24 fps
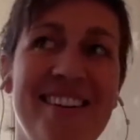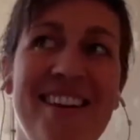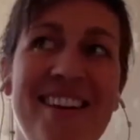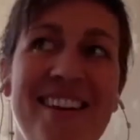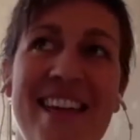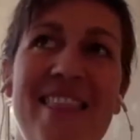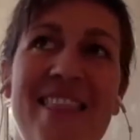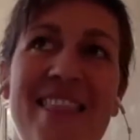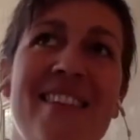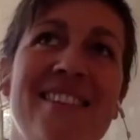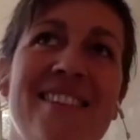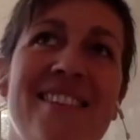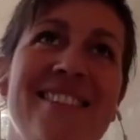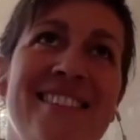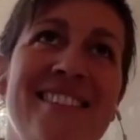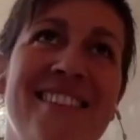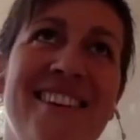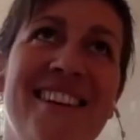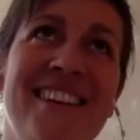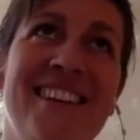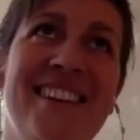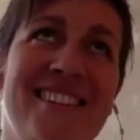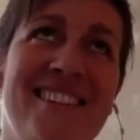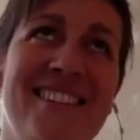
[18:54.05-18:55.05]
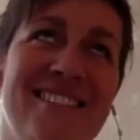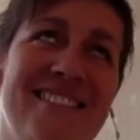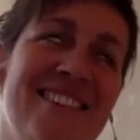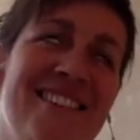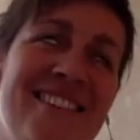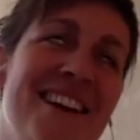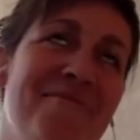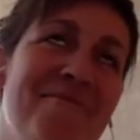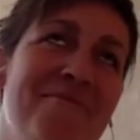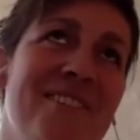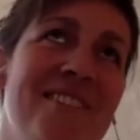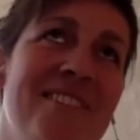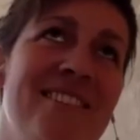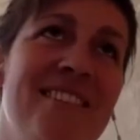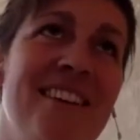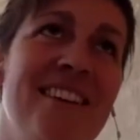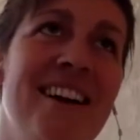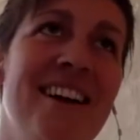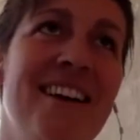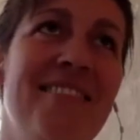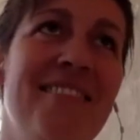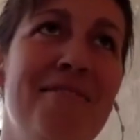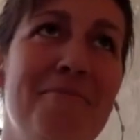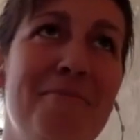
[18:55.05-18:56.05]
and this i don't know i would say
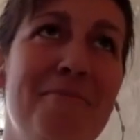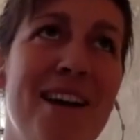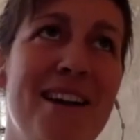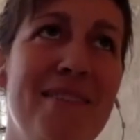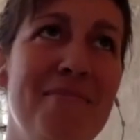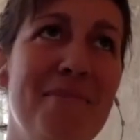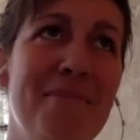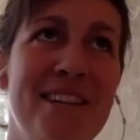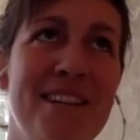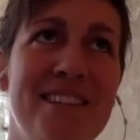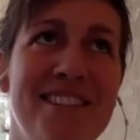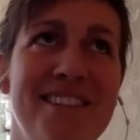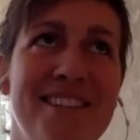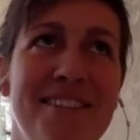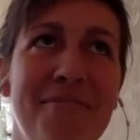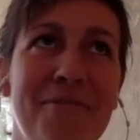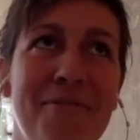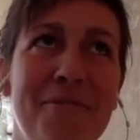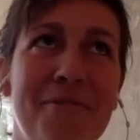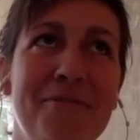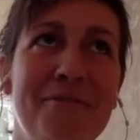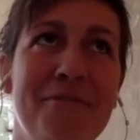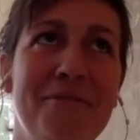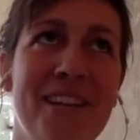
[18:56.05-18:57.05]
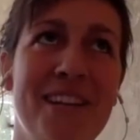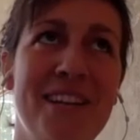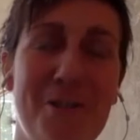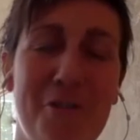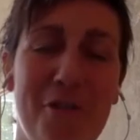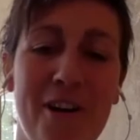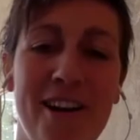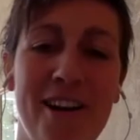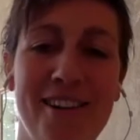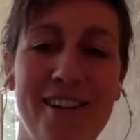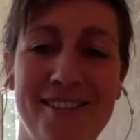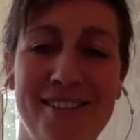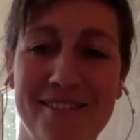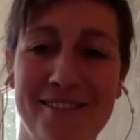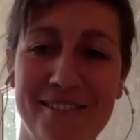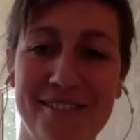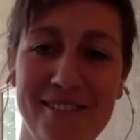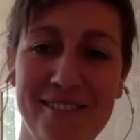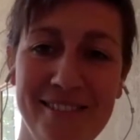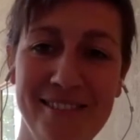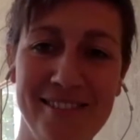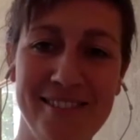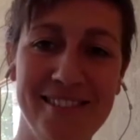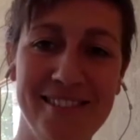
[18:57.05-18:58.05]
i remind myself of i try to